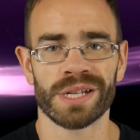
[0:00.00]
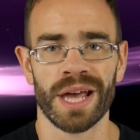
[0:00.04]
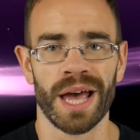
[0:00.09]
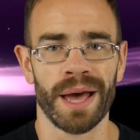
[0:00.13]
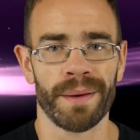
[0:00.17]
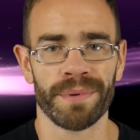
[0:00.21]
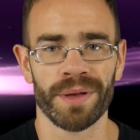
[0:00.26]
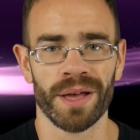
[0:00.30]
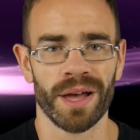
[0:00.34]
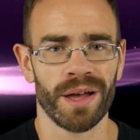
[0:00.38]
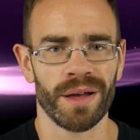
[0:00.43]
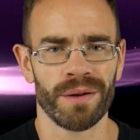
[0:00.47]

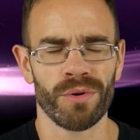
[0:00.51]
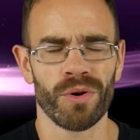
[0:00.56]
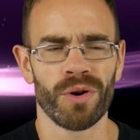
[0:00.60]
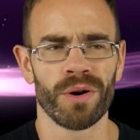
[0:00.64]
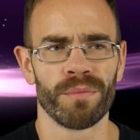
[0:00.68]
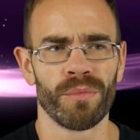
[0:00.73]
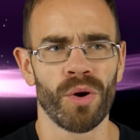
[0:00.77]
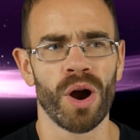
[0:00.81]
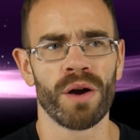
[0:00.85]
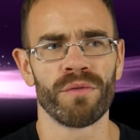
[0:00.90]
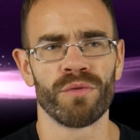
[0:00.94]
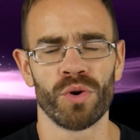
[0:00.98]
Capcom or
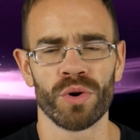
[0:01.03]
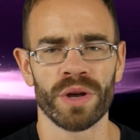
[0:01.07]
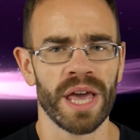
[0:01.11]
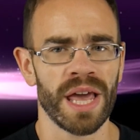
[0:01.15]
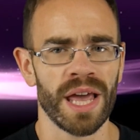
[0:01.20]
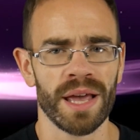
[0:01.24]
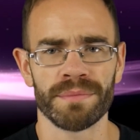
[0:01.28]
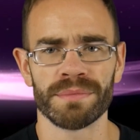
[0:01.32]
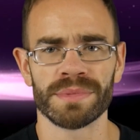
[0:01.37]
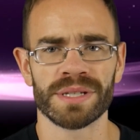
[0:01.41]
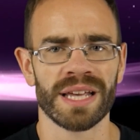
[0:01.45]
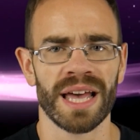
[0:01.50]
Marvel
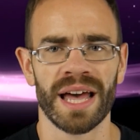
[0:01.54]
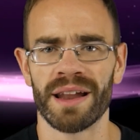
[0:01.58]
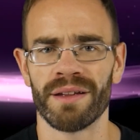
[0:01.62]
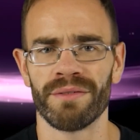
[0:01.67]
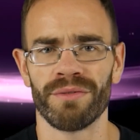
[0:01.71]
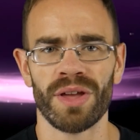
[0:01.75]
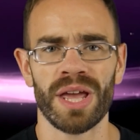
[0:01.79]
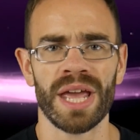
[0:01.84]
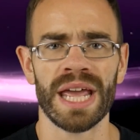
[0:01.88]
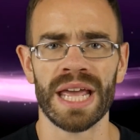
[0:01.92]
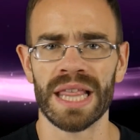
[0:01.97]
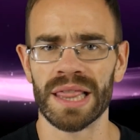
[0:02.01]
games kind
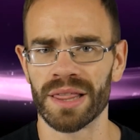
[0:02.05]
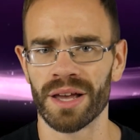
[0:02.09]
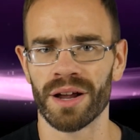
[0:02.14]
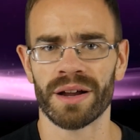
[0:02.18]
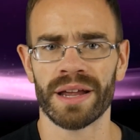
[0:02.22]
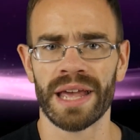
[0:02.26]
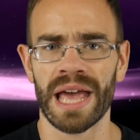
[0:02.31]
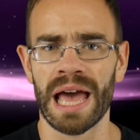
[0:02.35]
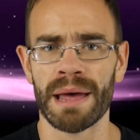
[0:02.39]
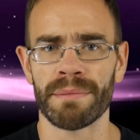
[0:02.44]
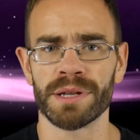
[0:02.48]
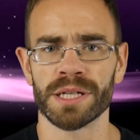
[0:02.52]
of in their
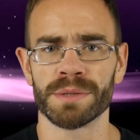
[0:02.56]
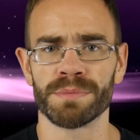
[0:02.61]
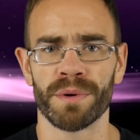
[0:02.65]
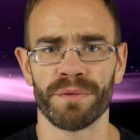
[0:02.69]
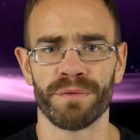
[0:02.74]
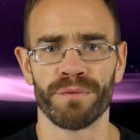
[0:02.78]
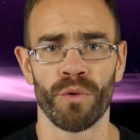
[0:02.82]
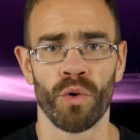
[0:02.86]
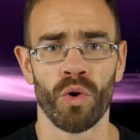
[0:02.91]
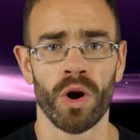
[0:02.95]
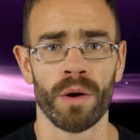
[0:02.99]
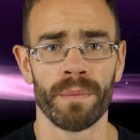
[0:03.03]
cabinets
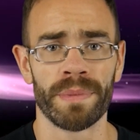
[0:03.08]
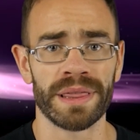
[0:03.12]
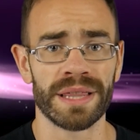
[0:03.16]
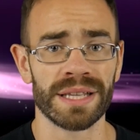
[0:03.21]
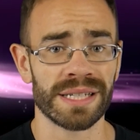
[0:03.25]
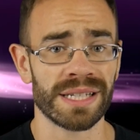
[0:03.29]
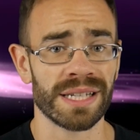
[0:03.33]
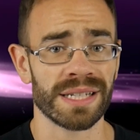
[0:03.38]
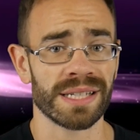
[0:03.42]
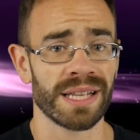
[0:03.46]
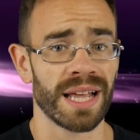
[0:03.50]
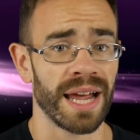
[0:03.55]
before, but
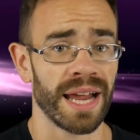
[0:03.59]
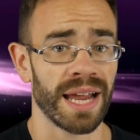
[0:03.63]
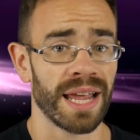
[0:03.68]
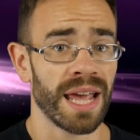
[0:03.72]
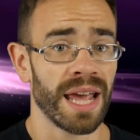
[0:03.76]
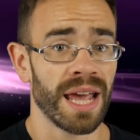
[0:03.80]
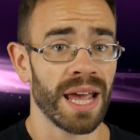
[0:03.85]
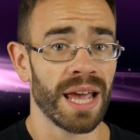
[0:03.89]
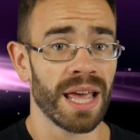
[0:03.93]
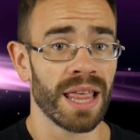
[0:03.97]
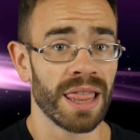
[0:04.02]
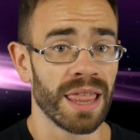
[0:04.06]
this is like
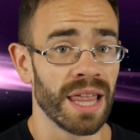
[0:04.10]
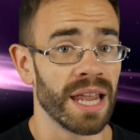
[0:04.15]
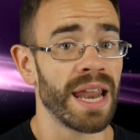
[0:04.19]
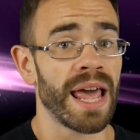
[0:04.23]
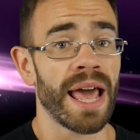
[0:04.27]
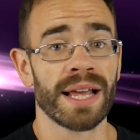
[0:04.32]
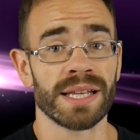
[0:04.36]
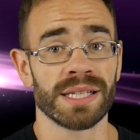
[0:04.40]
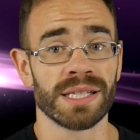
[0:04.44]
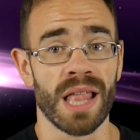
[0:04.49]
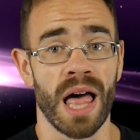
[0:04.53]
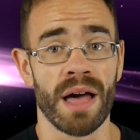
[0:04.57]
the
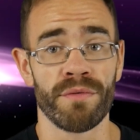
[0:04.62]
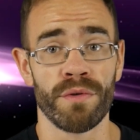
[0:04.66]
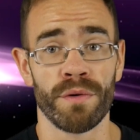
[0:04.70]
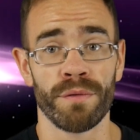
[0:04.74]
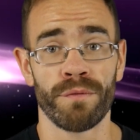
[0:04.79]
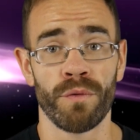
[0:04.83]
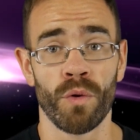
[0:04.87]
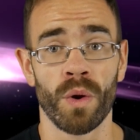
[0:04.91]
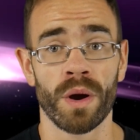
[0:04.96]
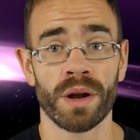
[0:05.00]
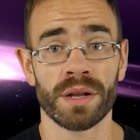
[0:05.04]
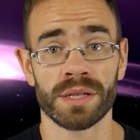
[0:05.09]
next level
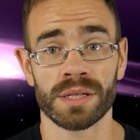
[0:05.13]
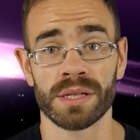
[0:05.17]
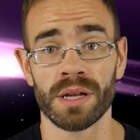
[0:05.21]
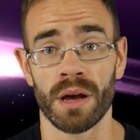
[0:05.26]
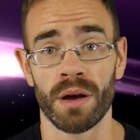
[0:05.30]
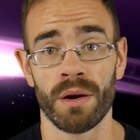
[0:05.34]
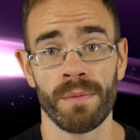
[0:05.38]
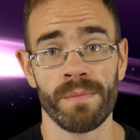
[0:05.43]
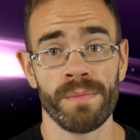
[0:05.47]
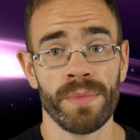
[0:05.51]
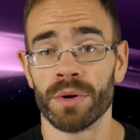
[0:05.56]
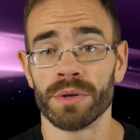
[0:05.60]
for it.
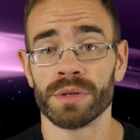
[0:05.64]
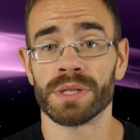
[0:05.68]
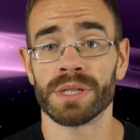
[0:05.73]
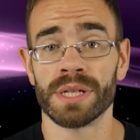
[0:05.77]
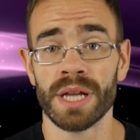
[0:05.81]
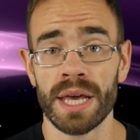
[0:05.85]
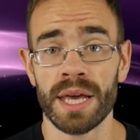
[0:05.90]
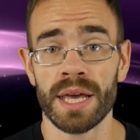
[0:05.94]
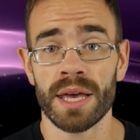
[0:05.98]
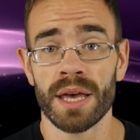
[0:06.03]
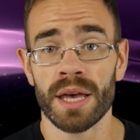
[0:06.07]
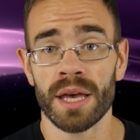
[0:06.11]
So we'll
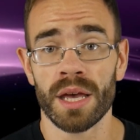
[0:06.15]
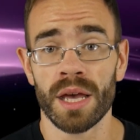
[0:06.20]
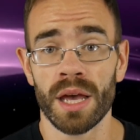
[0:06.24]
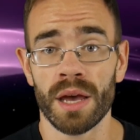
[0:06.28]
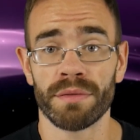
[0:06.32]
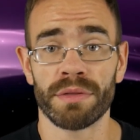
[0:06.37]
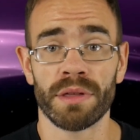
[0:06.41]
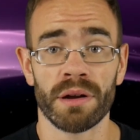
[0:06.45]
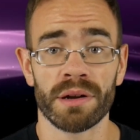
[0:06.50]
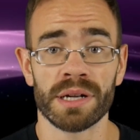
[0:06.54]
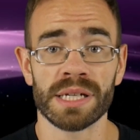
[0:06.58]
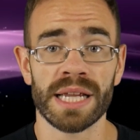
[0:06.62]
see
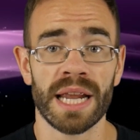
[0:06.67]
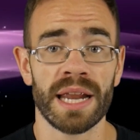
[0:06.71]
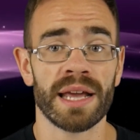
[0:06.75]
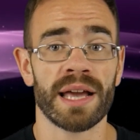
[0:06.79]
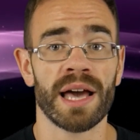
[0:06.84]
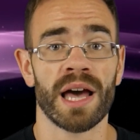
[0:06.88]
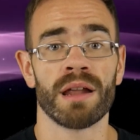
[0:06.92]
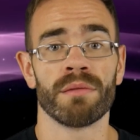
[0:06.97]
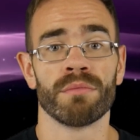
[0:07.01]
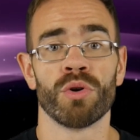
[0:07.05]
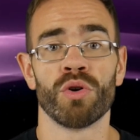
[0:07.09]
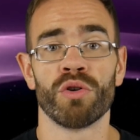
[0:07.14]
if there is any
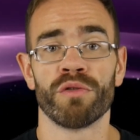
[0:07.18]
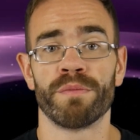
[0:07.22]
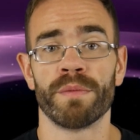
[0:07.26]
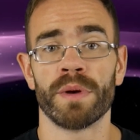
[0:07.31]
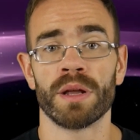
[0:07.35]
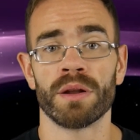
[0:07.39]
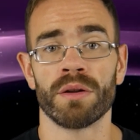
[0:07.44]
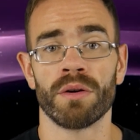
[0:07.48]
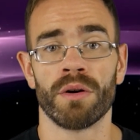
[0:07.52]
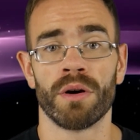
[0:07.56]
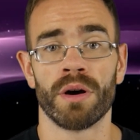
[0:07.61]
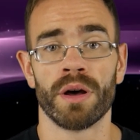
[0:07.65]
kind of
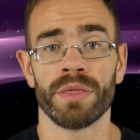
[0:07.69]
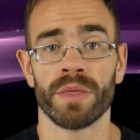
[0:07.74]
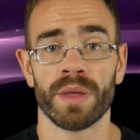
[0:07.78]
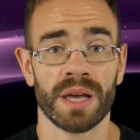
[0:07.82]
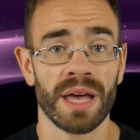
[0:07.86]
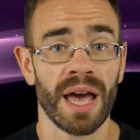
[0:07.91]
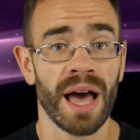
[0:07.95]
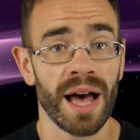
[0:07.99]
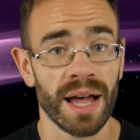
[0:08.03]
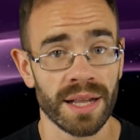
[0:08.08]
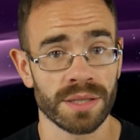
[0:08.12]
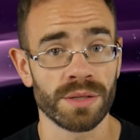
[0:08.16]
movement on the
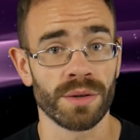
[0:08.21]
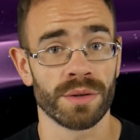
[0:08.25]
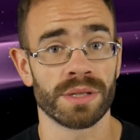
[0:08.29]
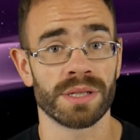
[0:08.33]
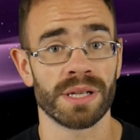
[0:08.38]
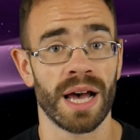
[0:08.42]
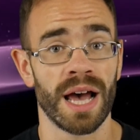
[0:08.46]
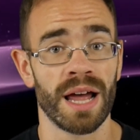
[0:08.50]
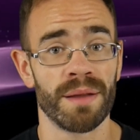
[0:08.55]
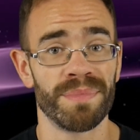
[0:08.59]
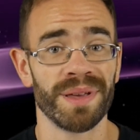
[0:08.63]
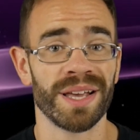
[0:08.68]
console
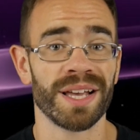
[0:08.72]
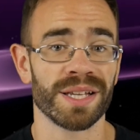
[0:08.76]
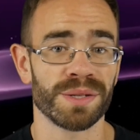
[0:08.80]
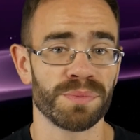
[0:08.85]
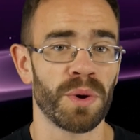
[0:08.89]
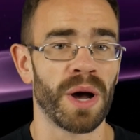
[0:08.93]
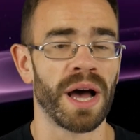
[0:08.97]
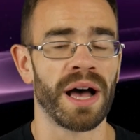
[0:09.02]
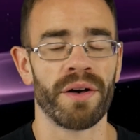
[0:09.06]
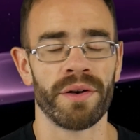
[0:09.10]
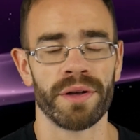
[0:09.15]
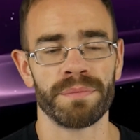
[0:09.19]
side, because
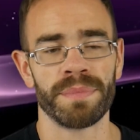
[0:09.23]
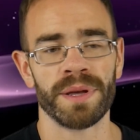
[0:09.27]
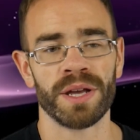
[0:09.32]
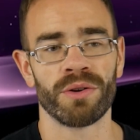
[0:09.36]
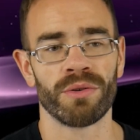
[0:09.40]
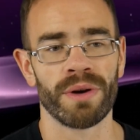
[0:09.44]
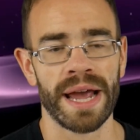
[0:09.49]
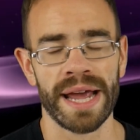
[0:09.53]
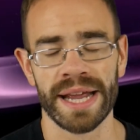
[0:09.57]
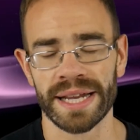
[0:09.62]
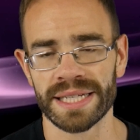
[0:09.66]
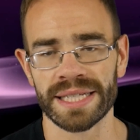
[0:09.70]
while it'd be
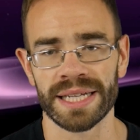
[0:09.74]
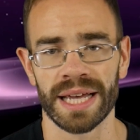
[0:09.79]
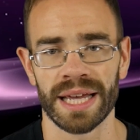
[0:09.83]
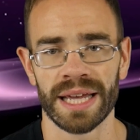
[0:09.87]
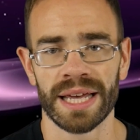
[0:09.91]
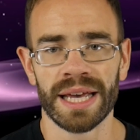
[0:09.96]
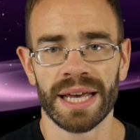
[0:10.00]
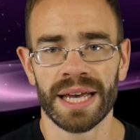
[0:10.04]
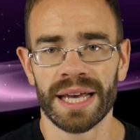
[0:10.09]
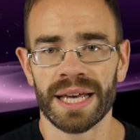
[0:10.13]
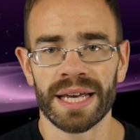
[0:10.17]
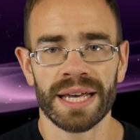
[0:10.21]
great
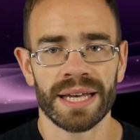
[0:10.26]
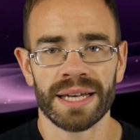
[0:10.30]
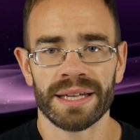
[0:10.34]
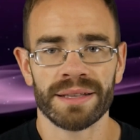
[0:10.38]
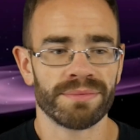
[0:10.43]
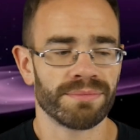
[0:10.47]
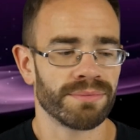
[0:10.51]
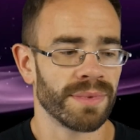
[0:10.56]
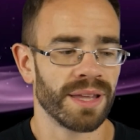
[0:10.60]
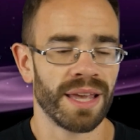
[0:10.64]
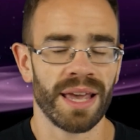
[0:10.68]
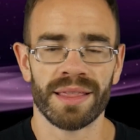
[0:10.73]
to
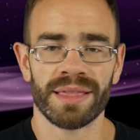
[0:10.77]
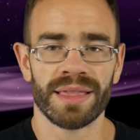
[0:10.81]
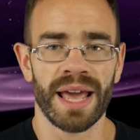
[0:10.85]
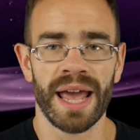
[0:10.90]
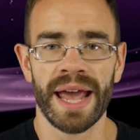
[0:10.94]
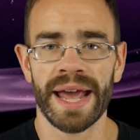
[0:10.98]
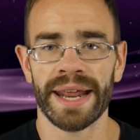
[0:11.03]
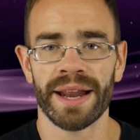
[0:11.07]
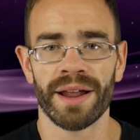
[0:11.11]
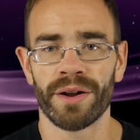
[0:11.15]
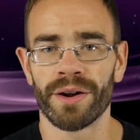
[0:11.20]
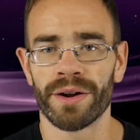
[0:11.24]
get the
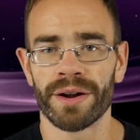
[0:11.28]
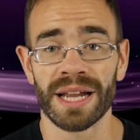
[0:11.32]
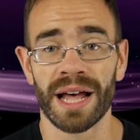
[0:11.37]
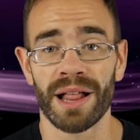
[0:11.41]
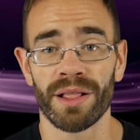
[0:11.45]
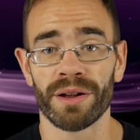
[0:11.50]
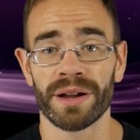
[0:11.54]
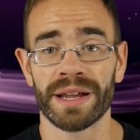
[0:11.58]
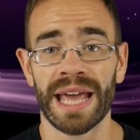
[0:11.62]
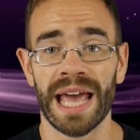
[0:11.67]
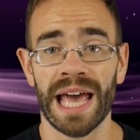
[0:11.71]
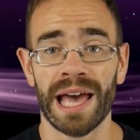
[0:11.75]

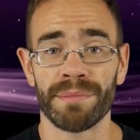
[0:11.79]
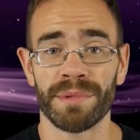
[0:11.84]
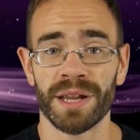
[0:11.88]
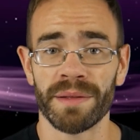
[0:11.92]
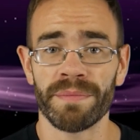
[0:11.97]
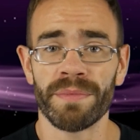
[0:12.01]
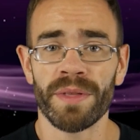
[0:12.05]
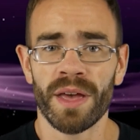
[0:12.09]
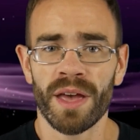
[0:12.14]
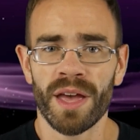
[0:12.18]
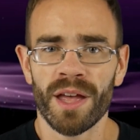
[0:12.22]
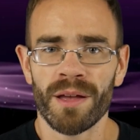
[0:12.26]
$800
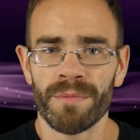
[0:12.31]
cabinet.